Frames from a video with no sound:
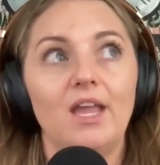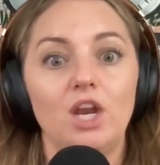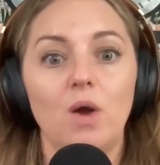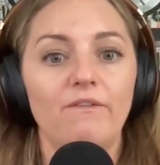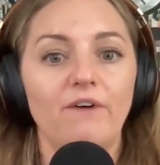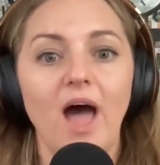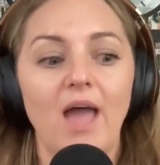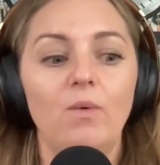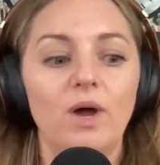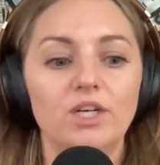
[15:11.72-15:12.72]
you know, if
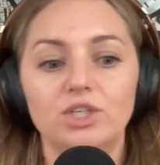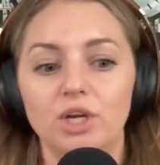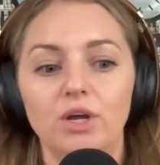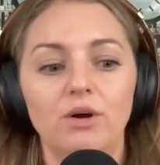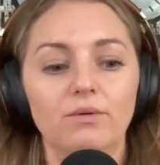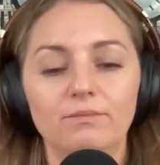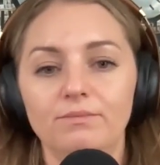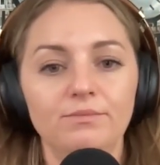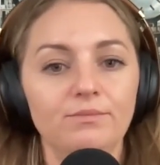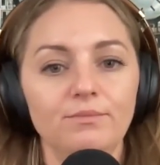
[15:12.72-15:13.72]
I want
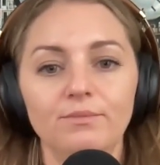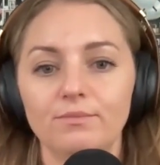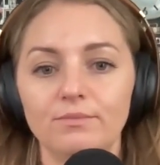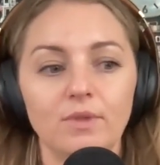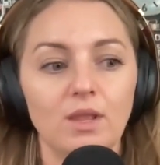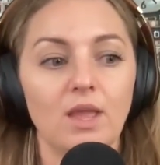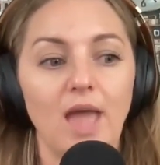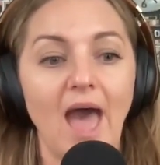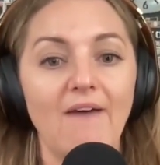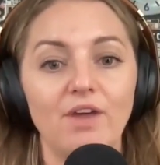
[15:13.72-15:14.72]
to
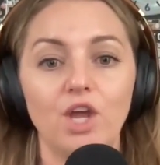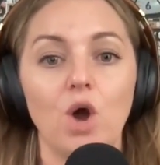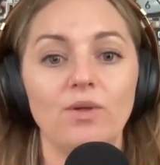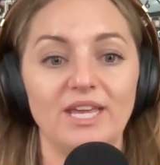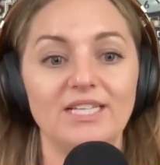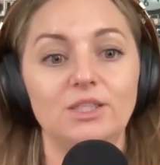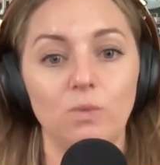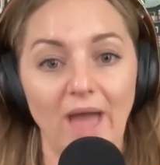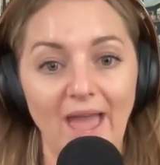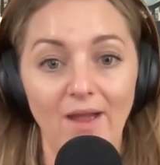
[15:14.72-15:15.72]
have it go this
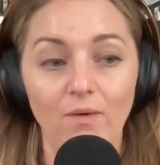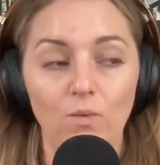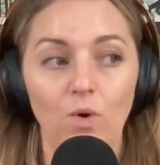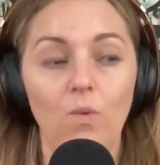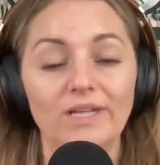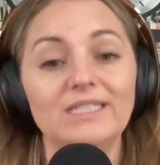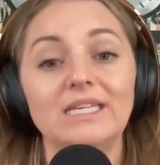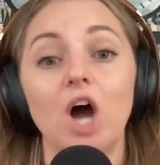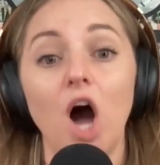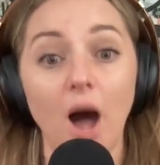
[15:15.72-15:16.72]
way, well, what's
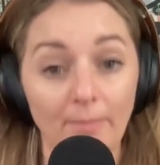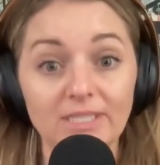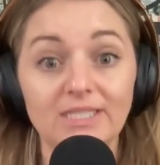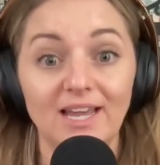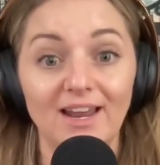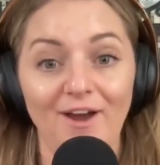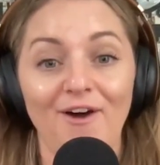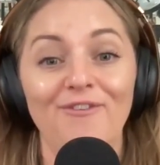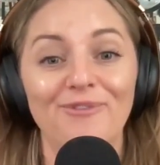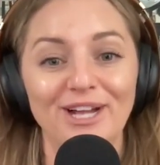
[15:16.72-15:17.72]
the opposite
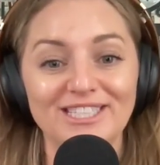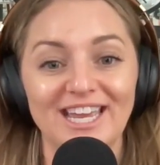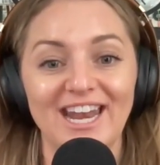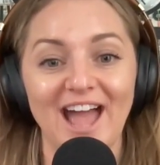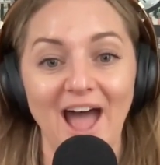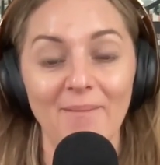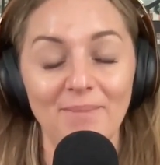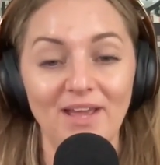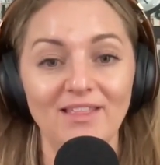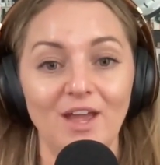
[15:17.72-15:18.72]
of what's going to
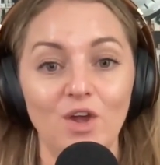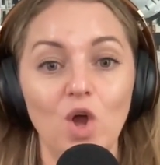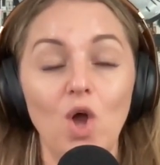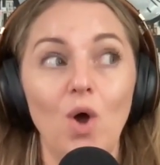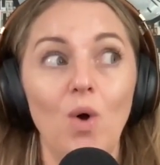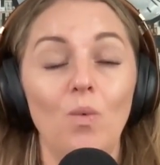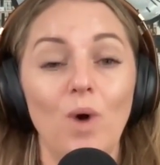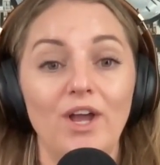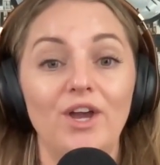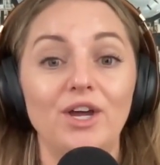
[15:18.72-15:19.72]
happen? Like,
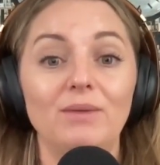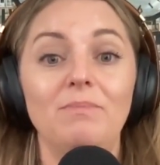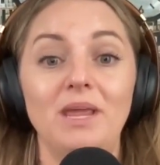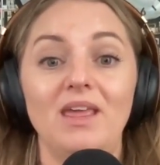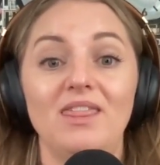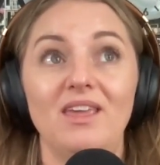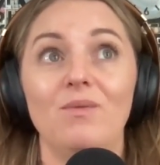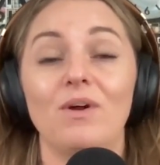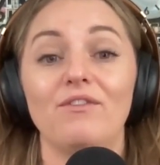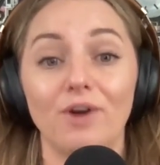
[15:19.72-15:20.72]
what could be
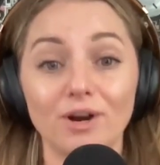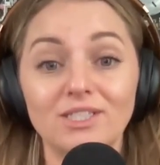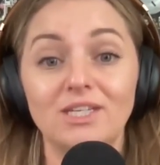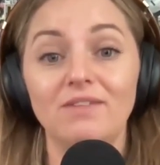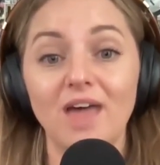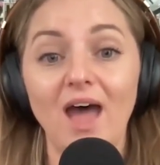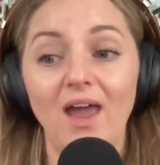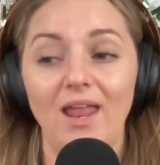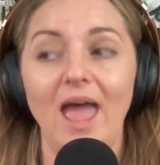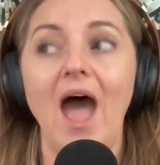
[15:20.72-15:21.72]
the reverse of
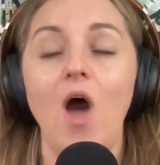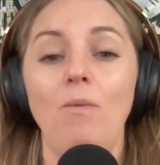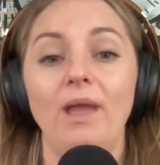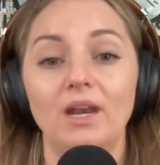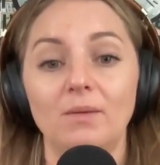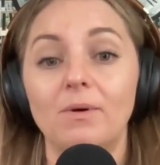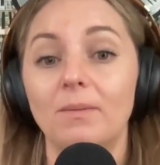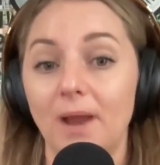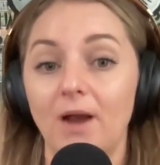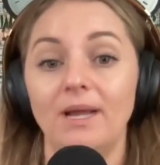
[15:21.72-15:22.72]
that? How am I going to
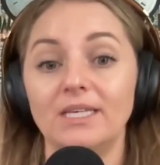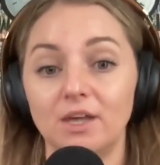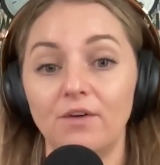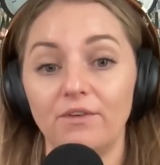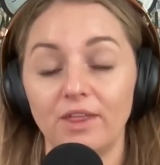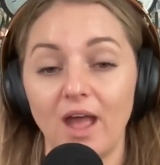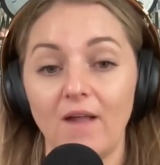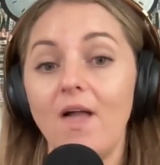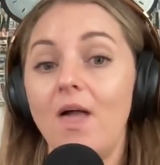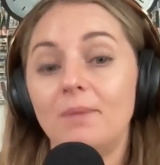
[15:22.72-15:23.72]
prepare myself for
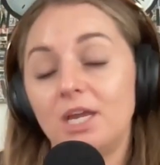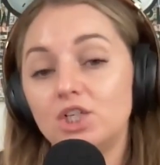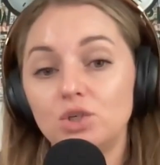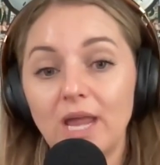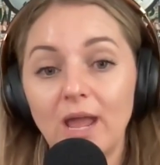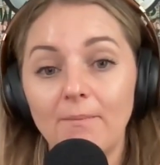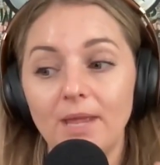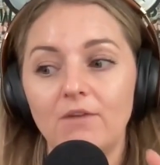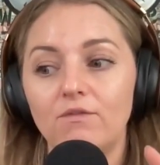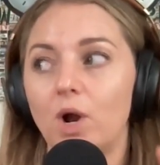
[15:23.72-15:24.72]
that? Because you can't
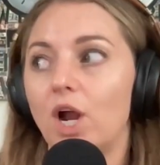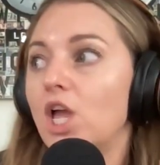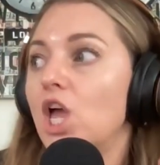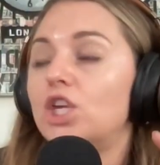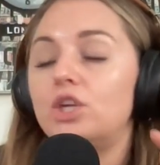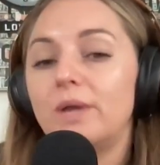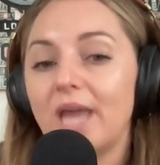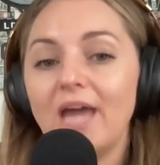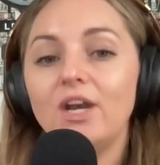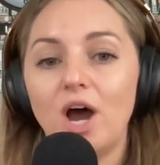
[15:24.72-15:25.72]
plan for it. You
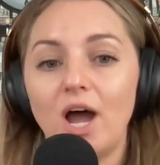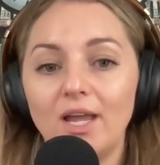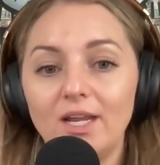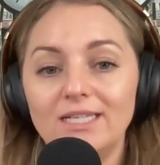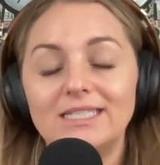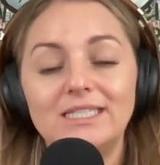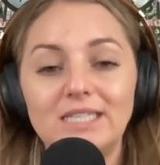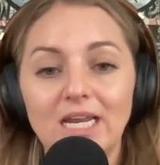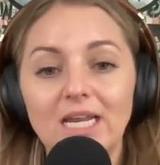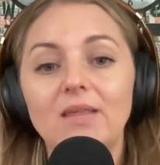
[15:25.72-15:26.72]
cannot
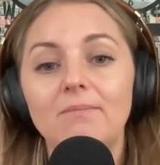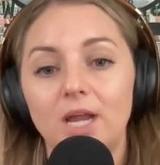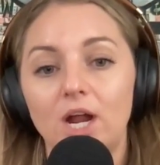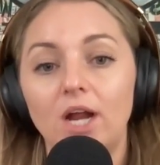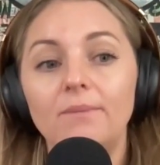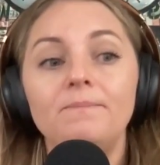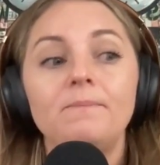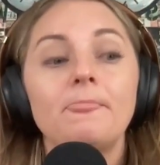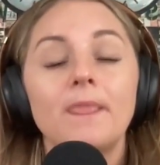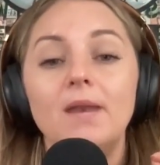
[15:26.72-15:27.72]
stand in the mirror
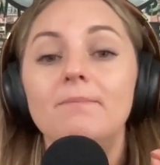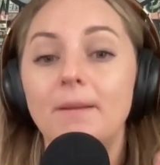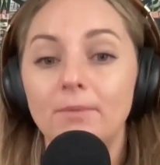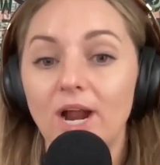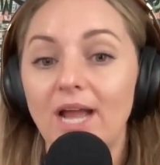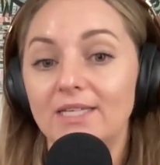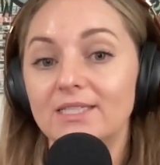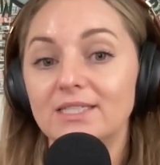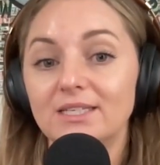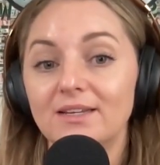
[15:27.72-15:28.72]
and
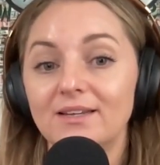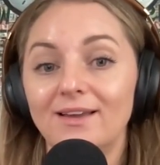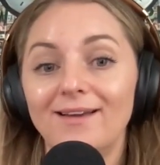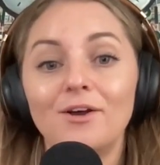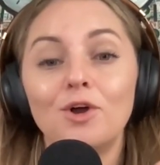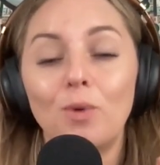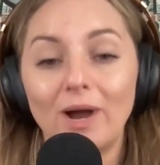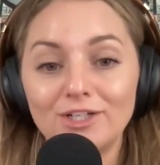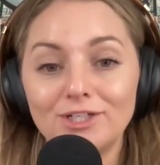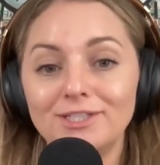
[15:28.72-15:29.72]
memorize
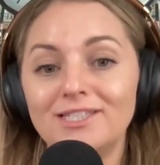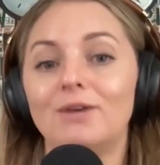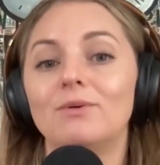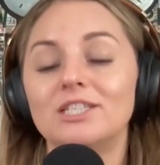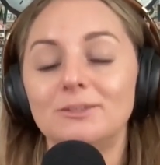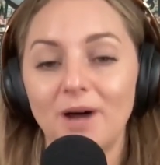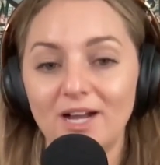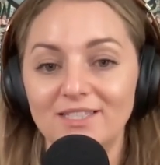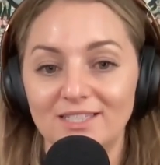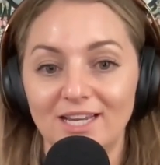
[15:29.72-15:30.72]
questions and
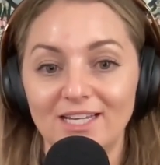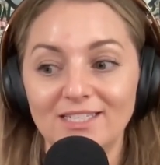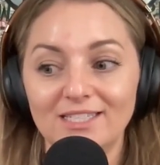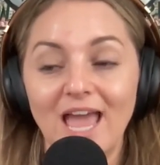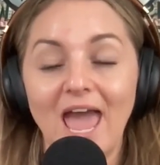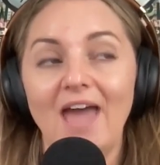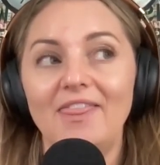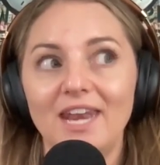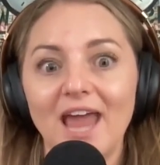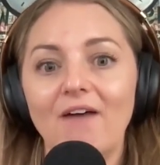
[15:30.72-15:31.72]
responses
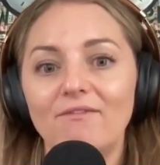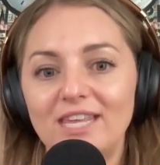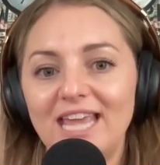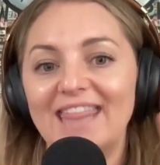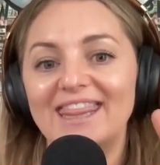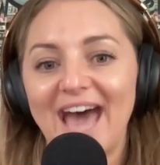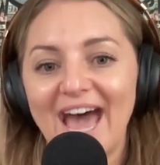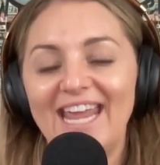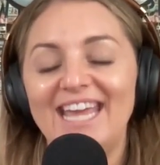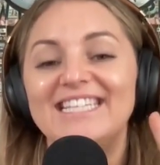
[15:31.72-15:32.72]
and then have
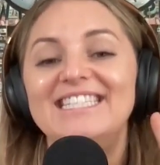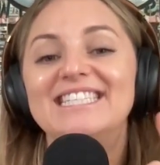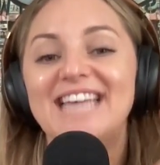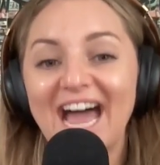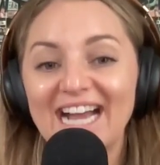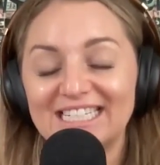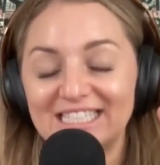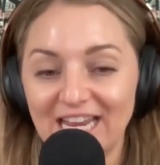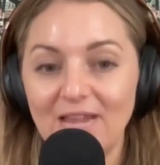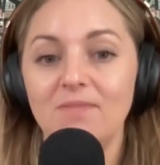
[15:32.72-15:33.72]
that exact
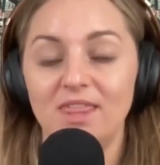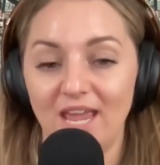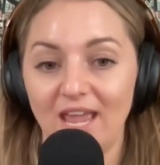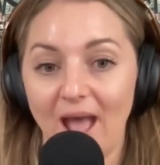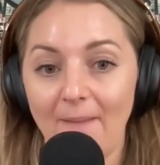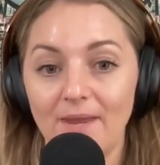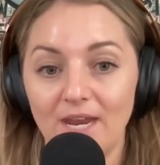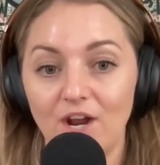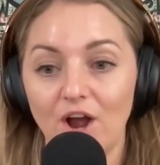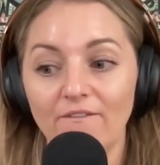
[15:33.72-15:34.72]
same thing happen
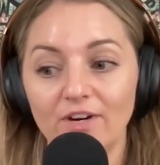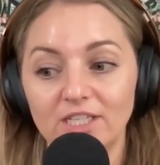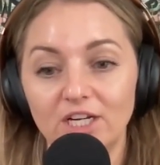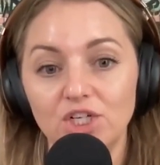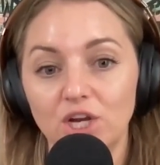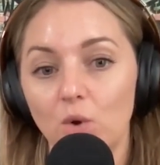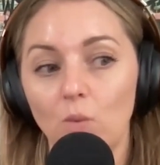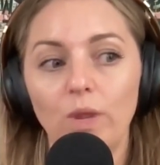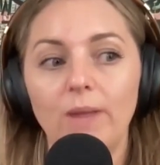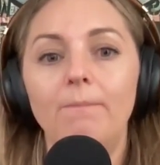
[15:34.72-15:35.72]
in a
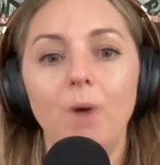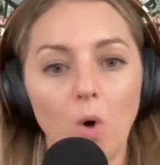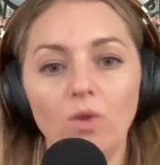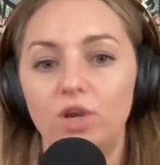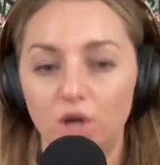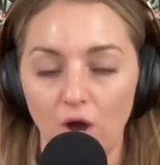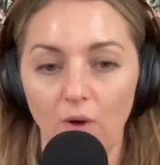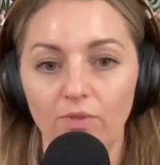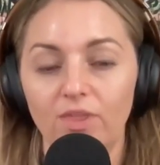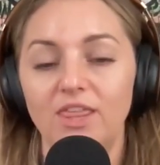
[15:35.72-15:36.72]
conversation. We both
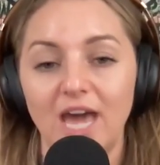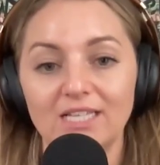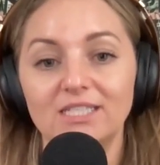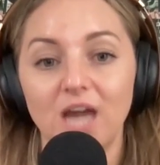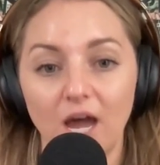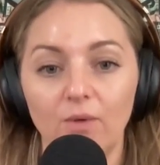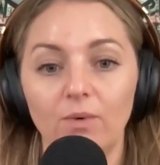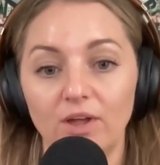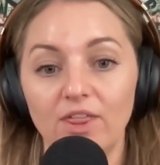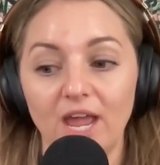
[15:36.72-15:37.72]
know that that is not a
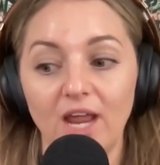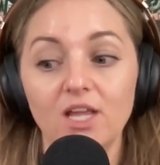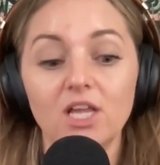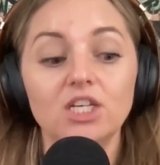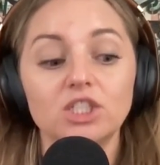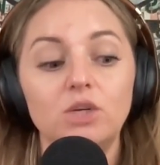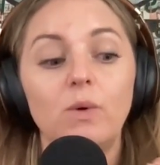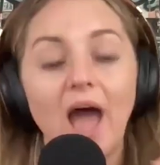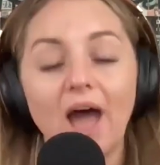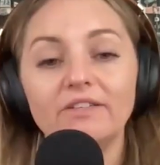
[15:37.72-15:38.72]
real thing. So you
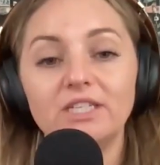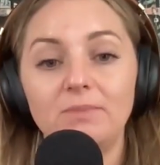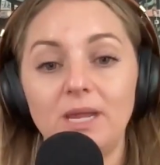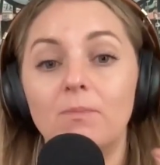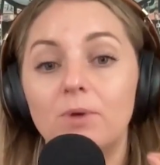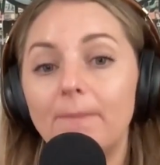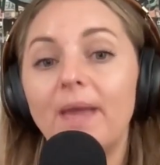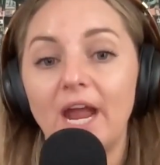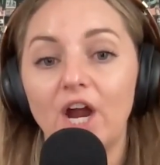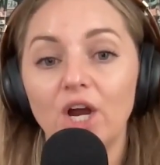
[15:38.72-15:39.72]
have to be
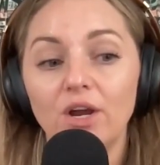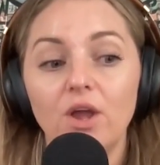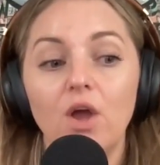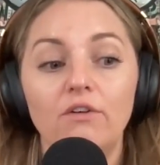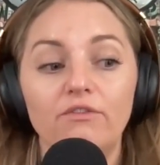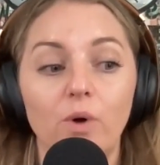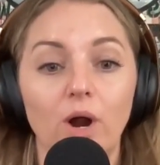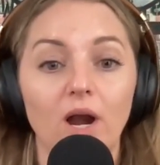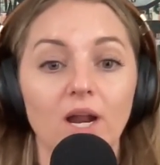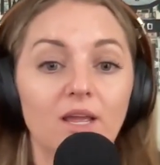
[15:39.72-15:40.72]
prepared
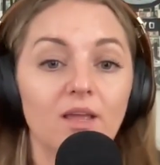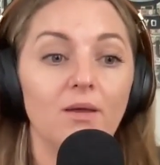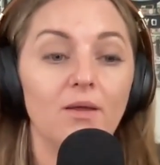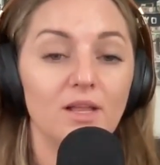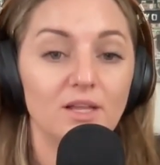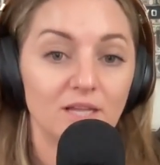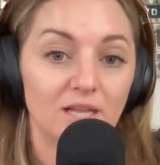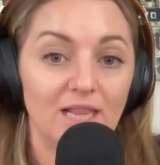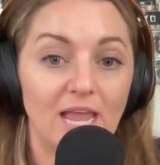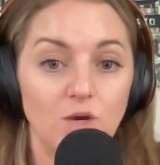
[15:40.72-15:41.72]
for
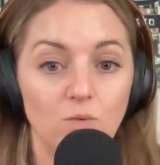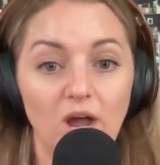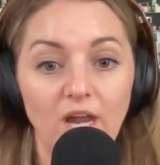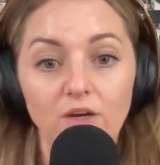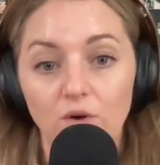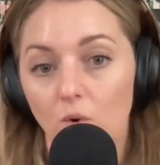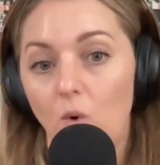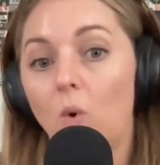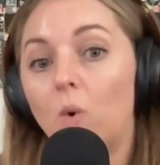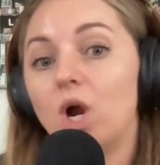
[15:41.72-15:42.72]
lane 1
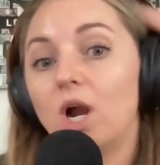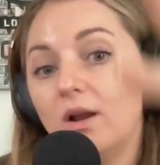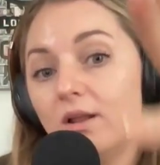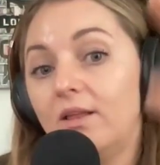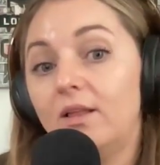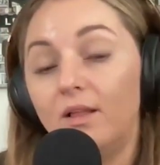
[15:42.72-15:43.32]
or